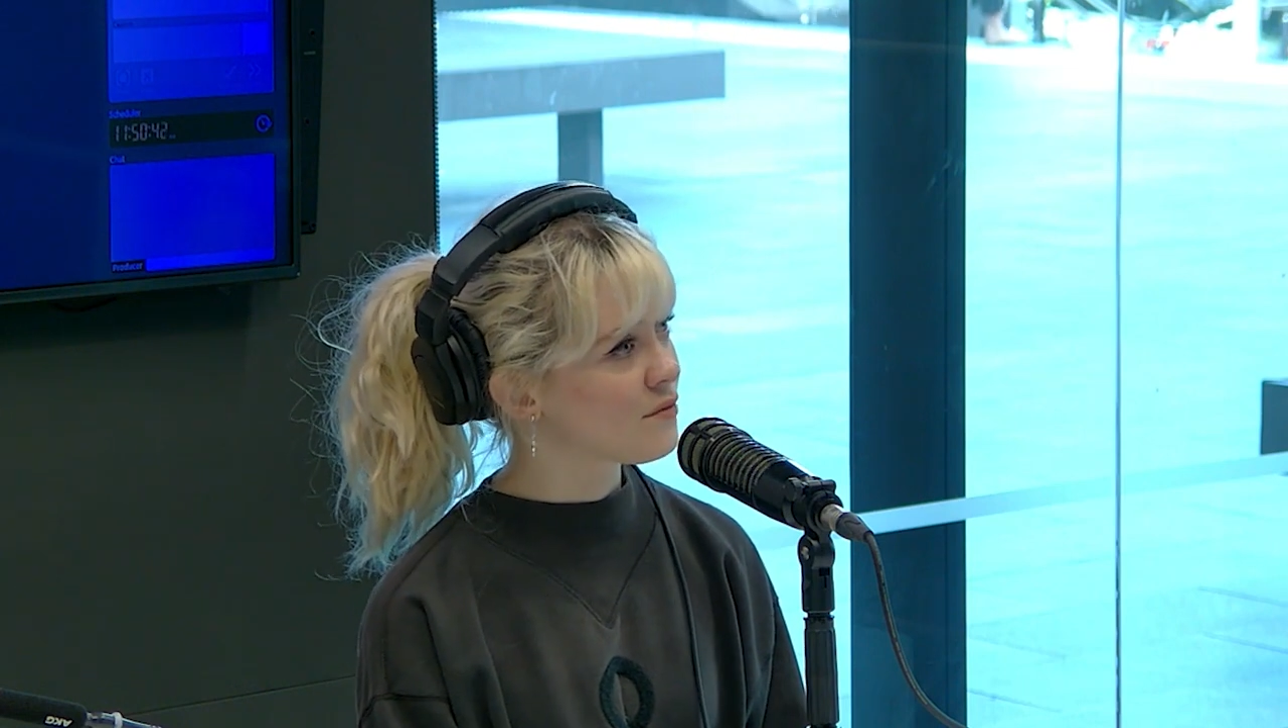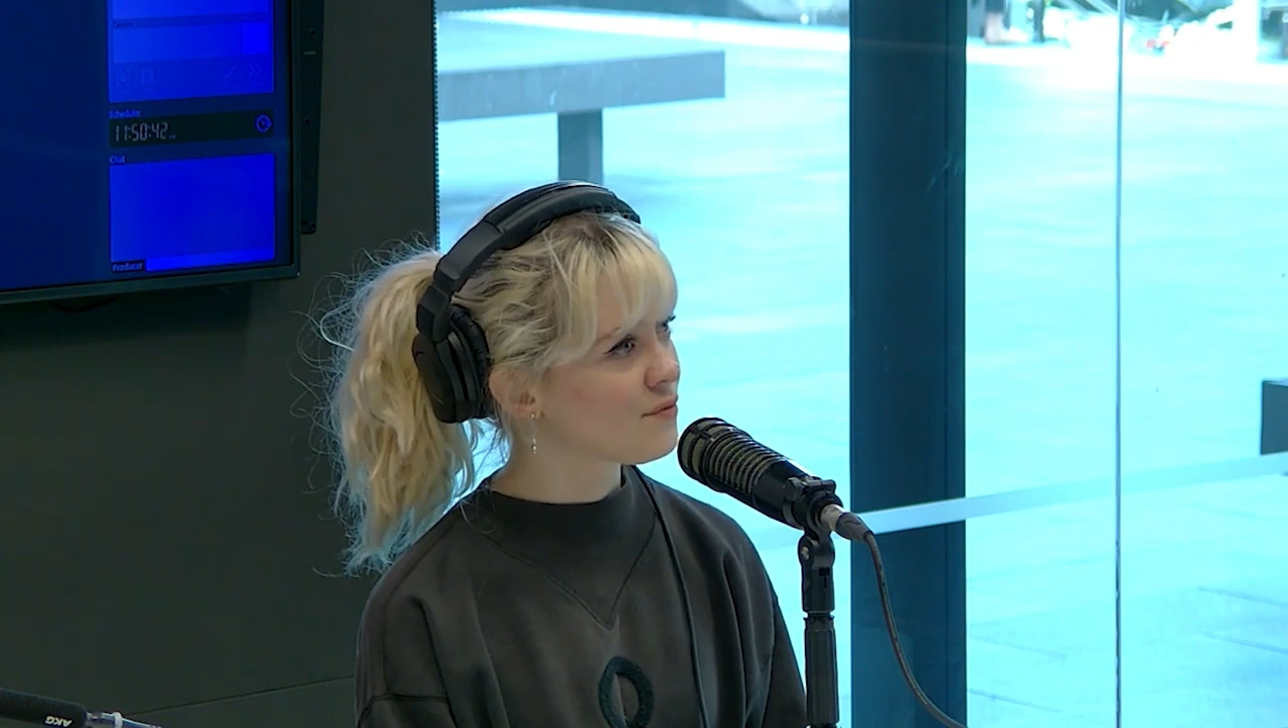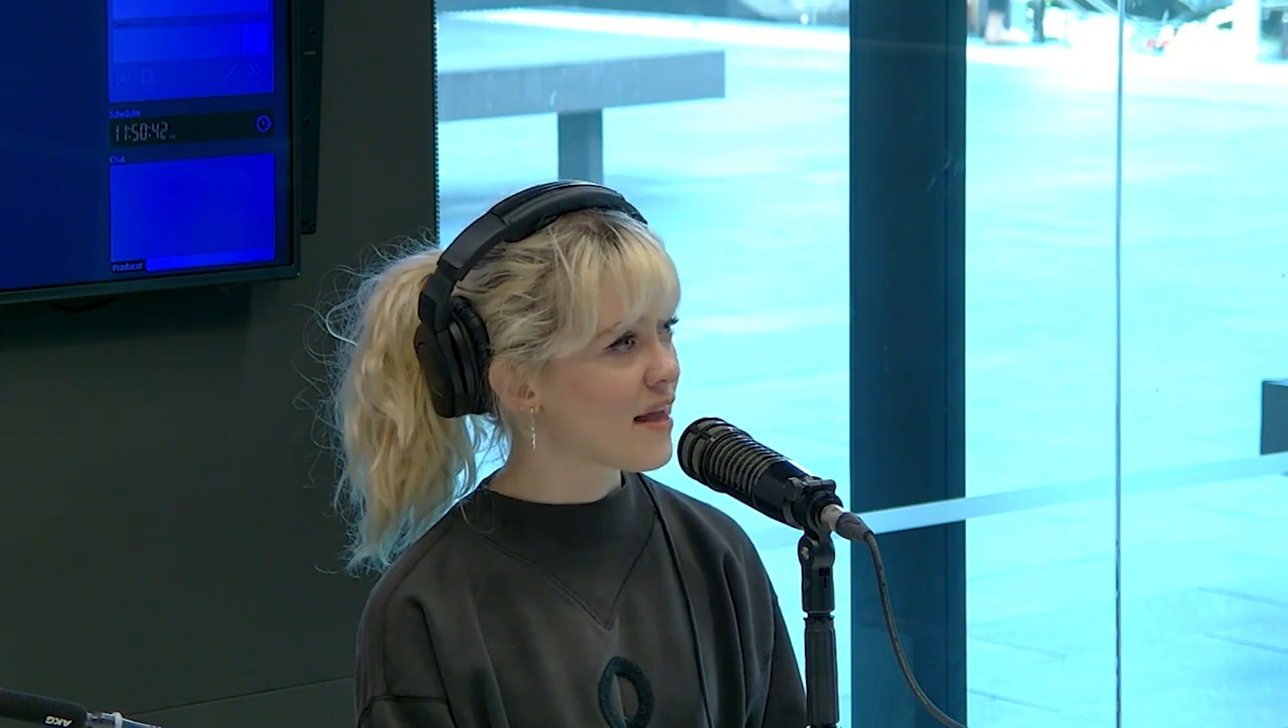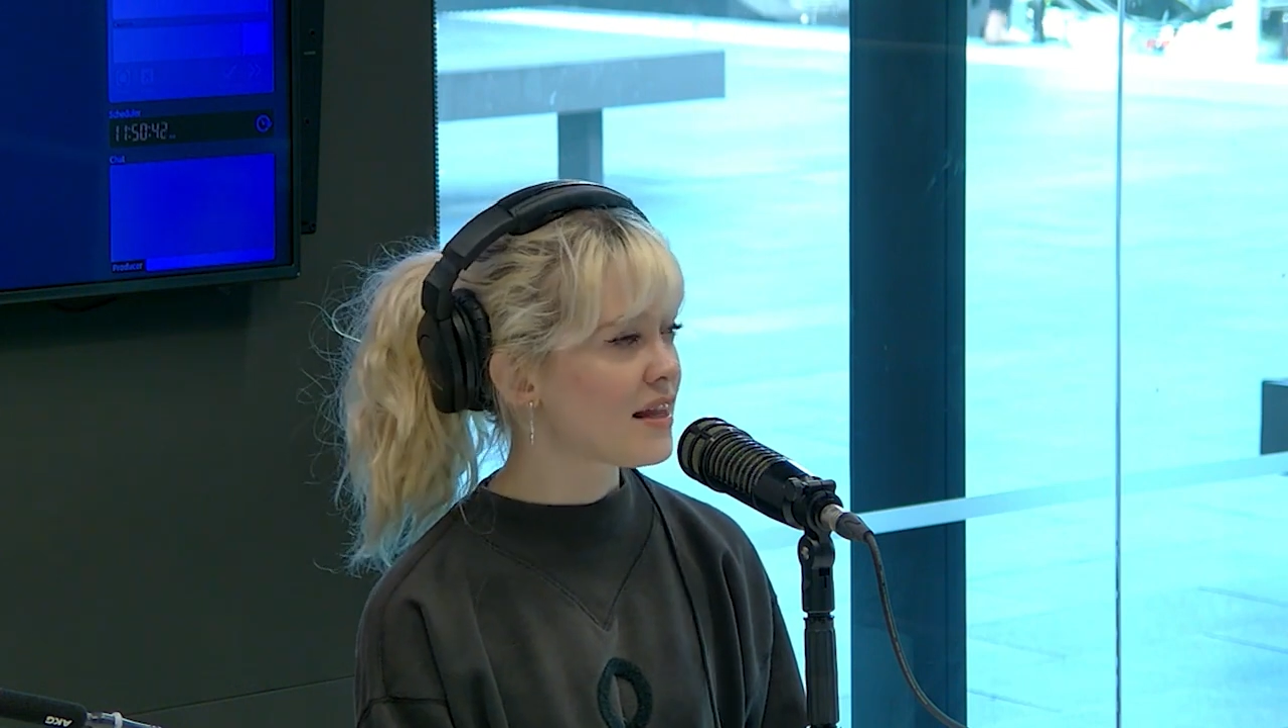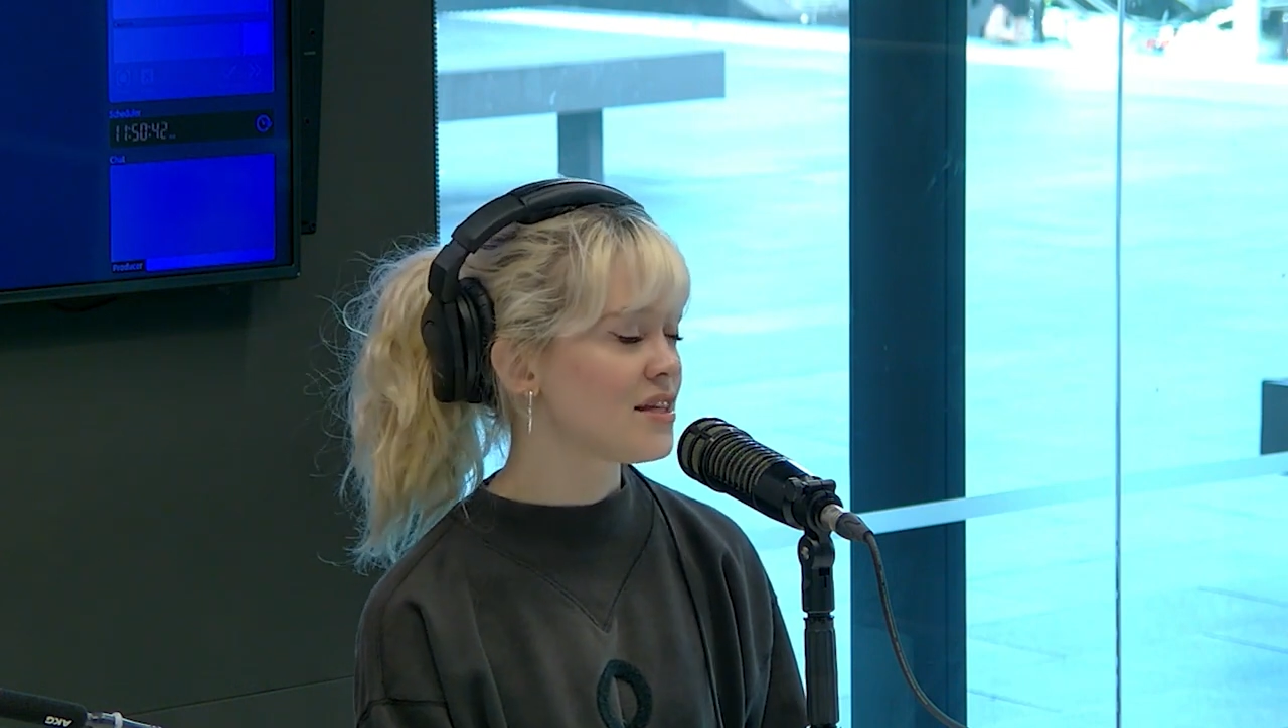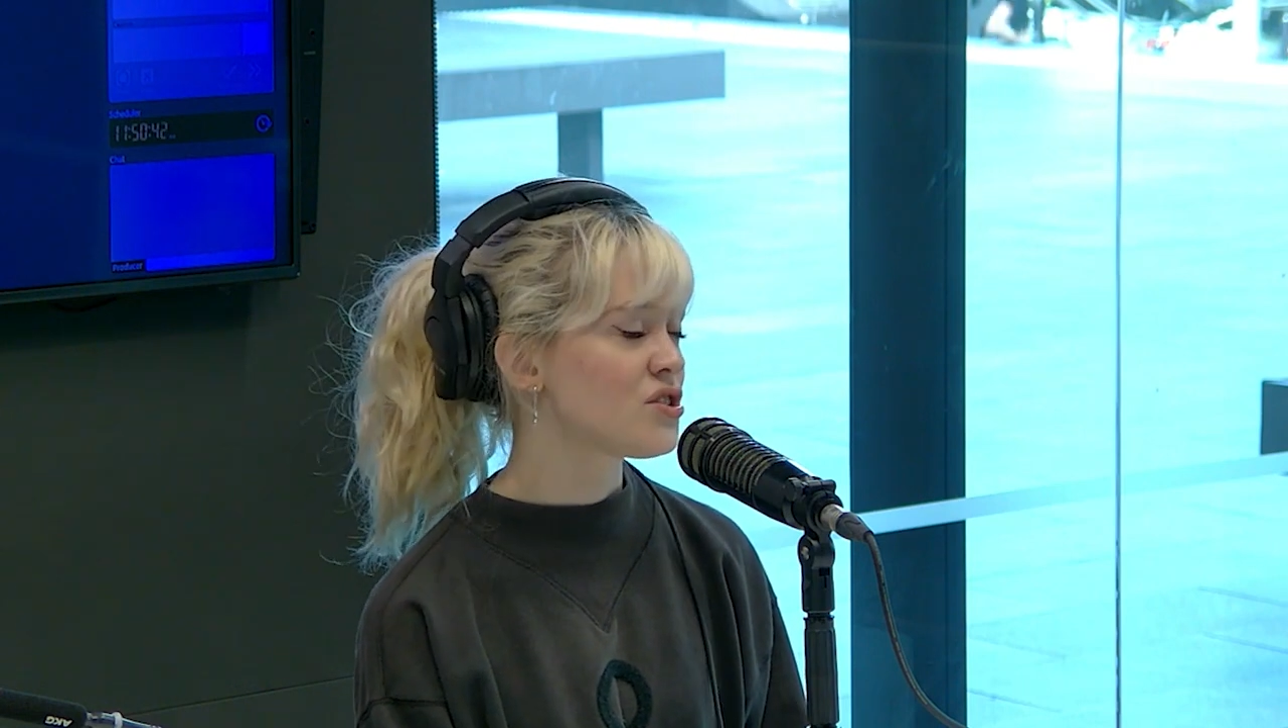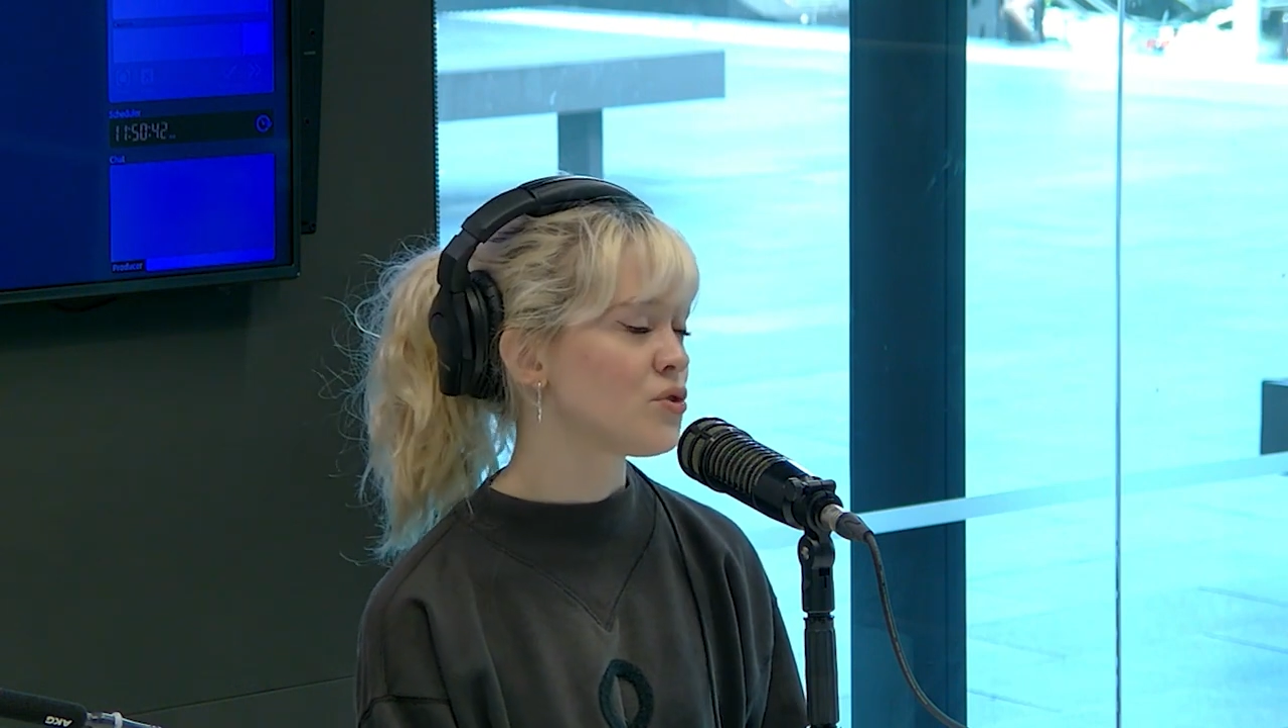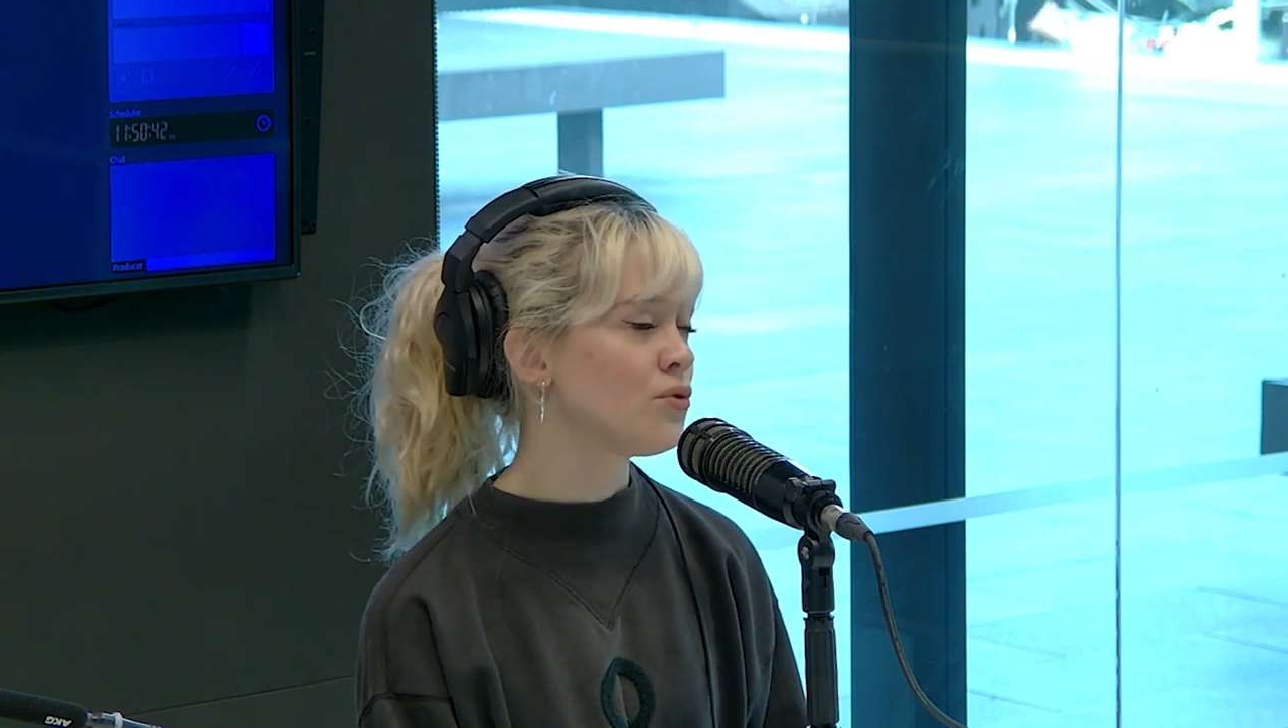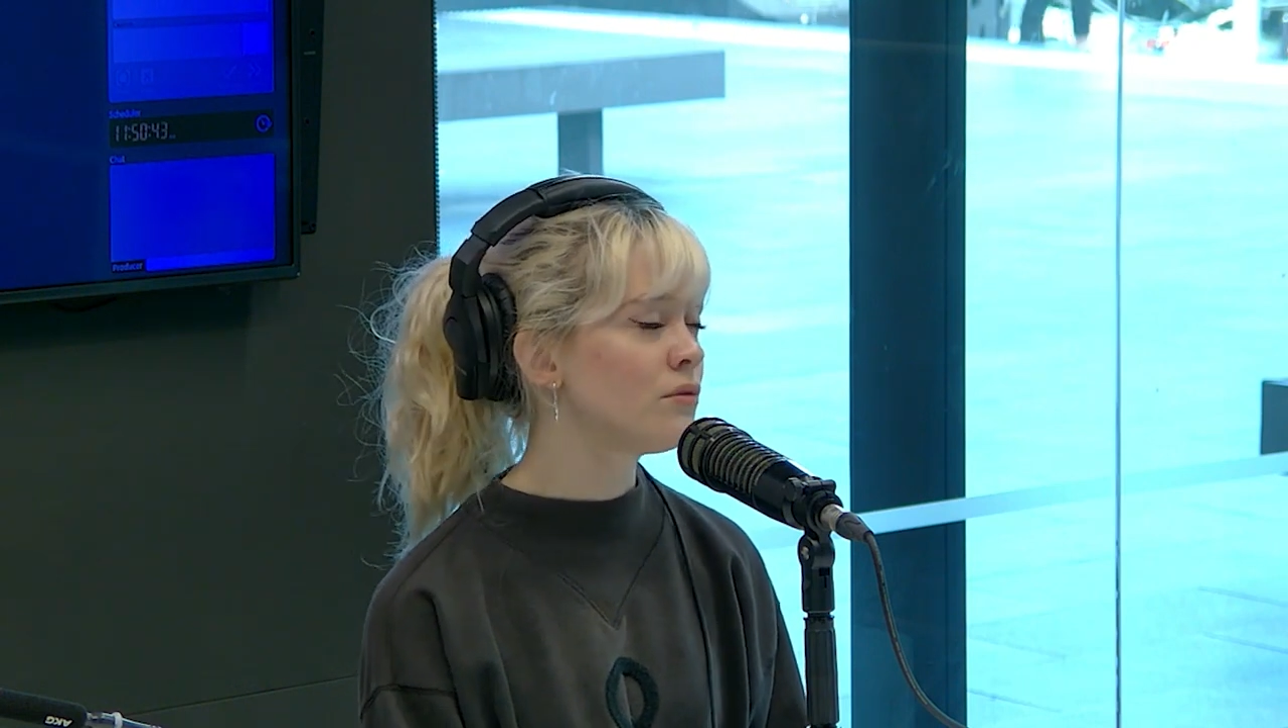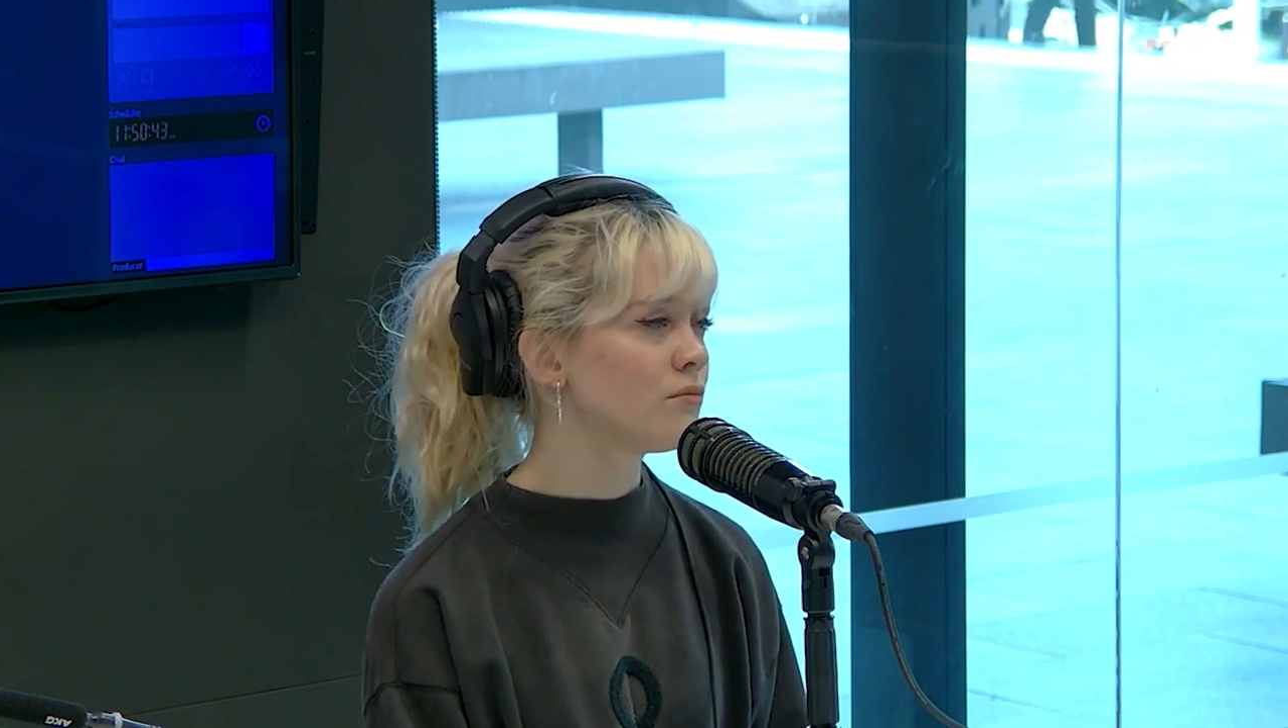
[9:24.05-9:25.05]
vaguely
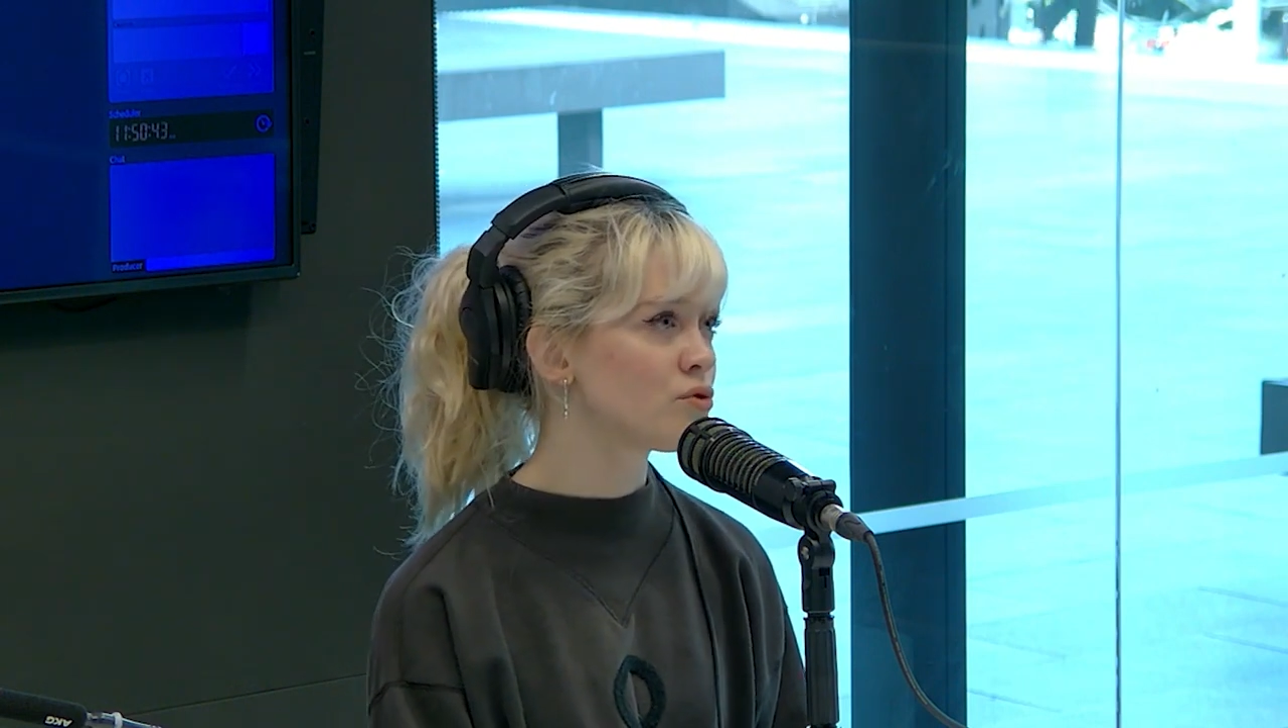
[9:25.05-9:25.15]
soon,